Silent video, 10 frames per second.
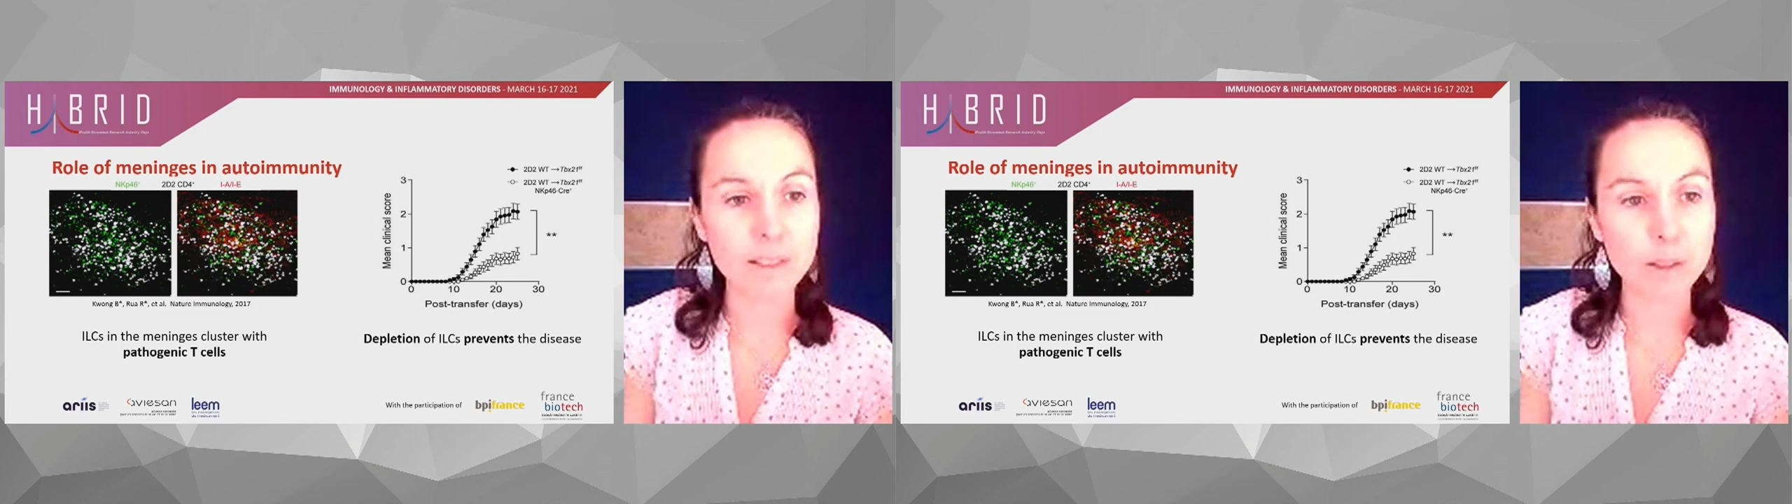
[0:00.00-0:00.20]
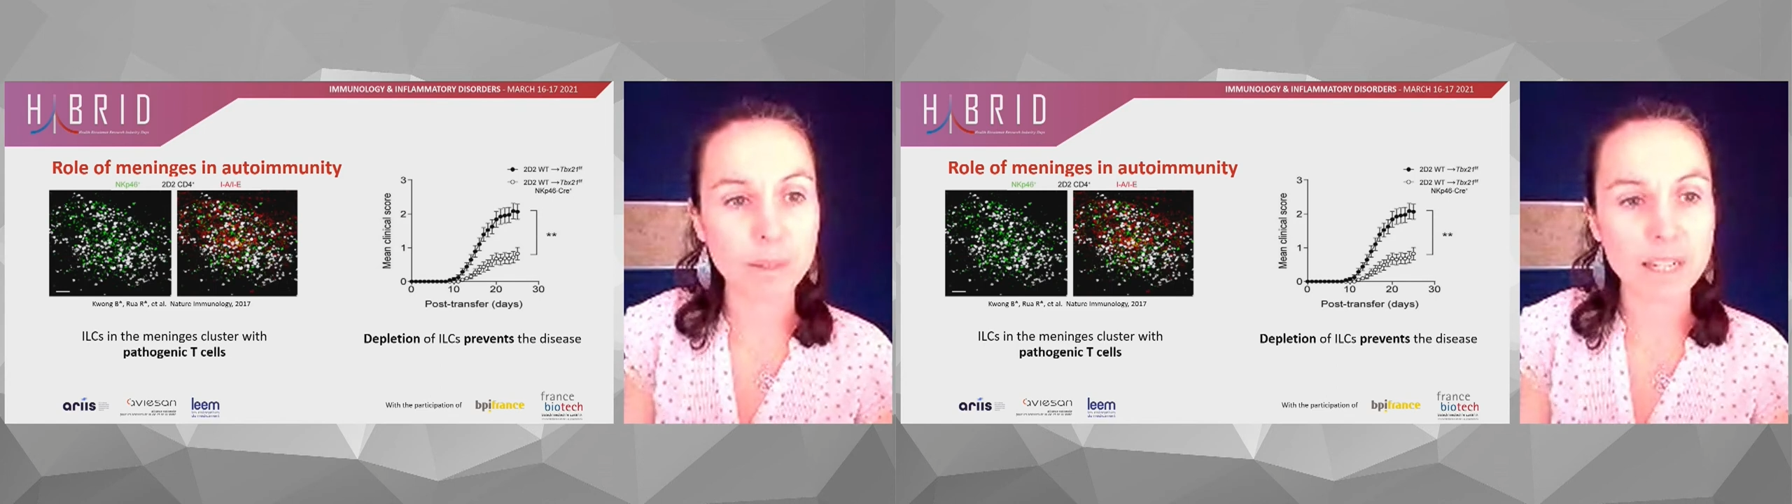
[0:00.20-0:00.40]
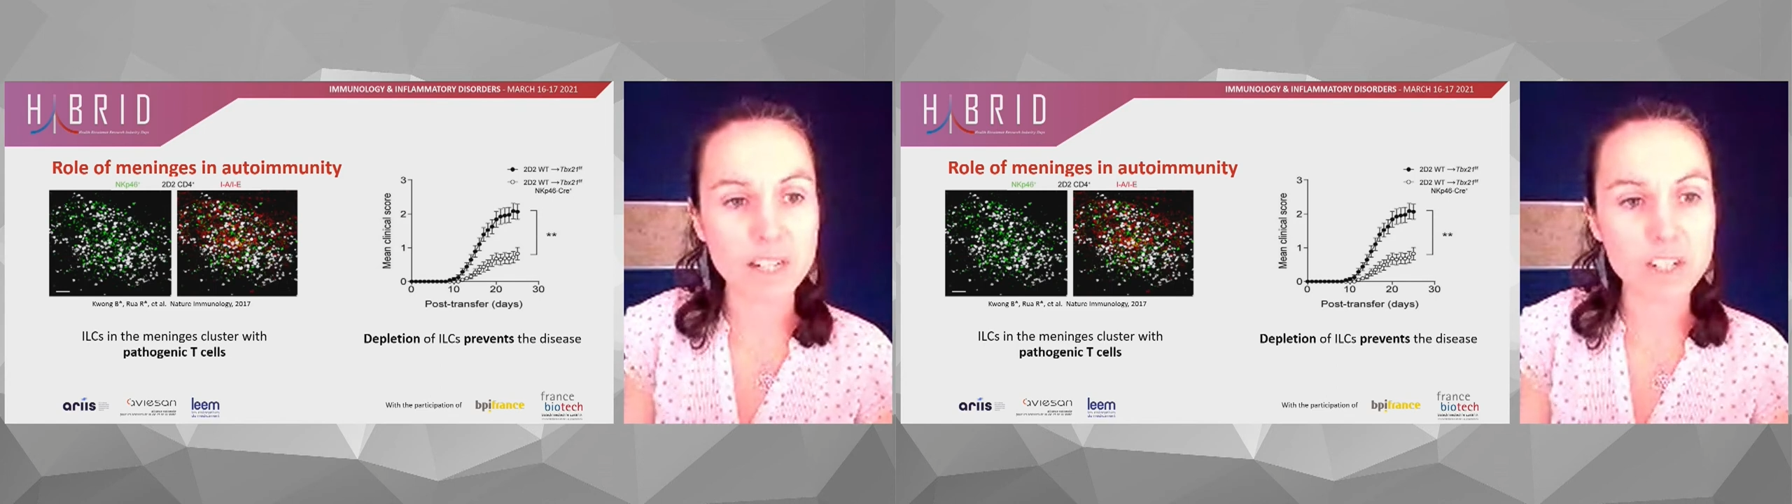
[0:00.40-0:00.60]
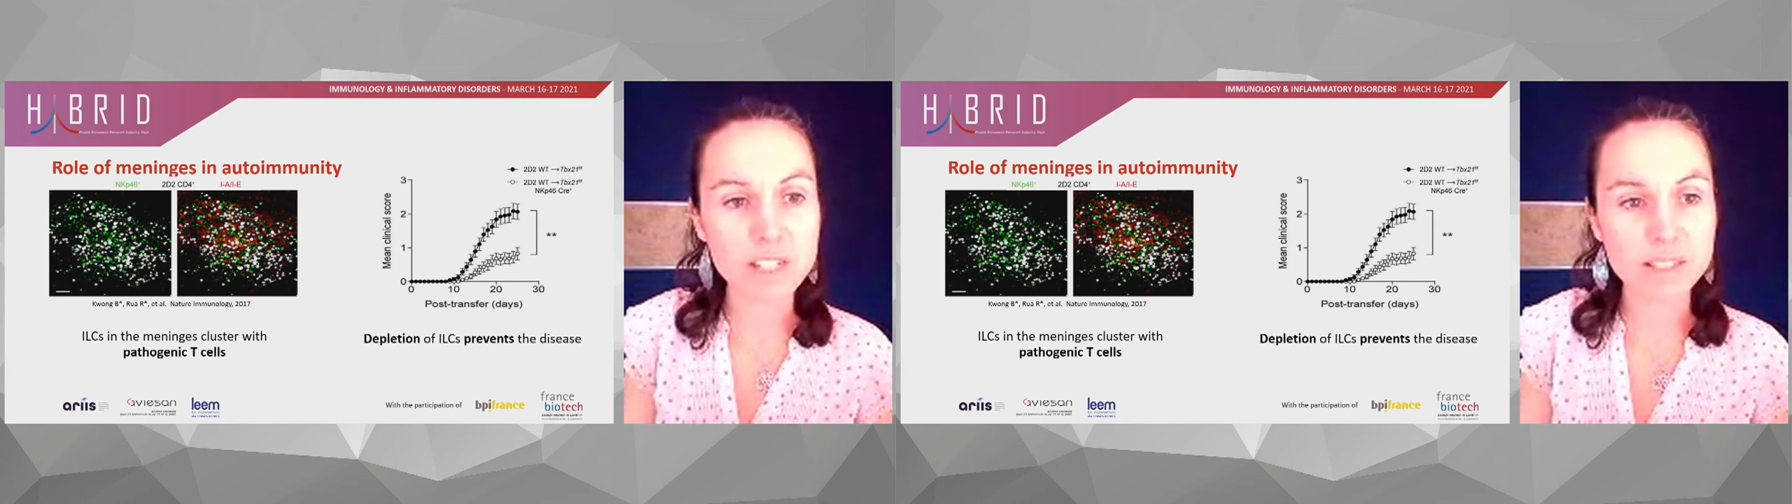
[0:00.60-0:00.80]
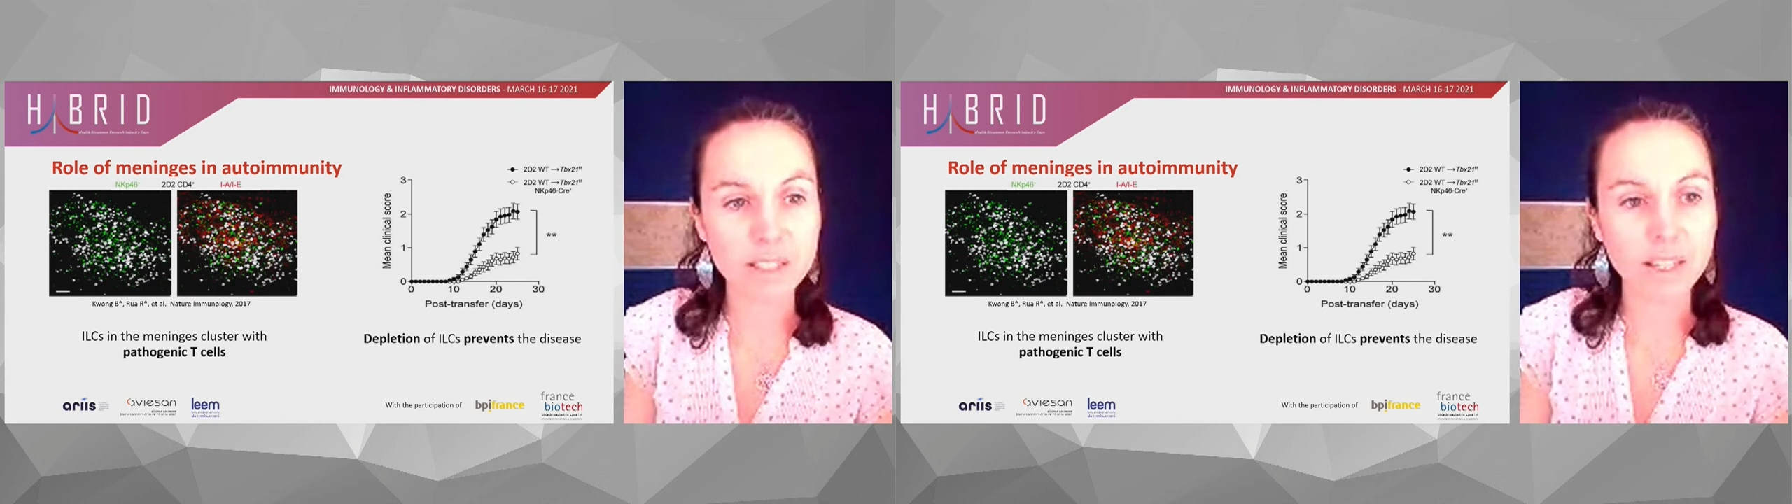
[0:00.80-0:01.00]
in the
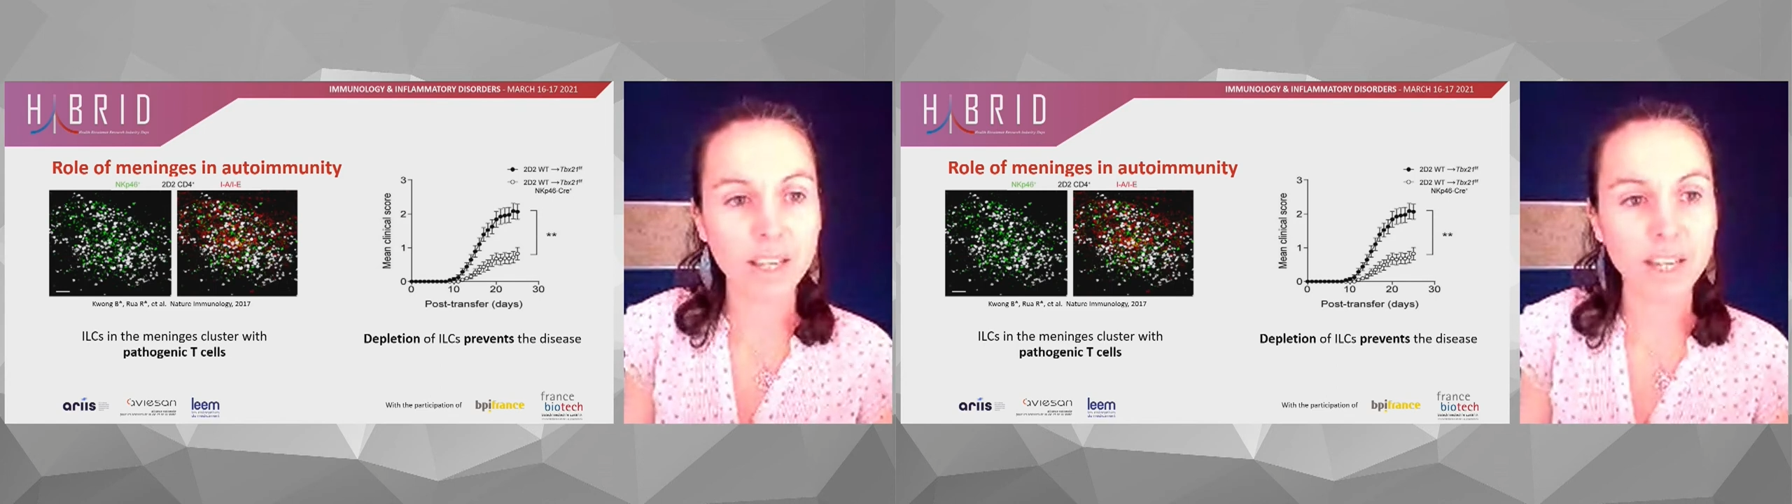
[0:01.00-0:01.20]
meninges,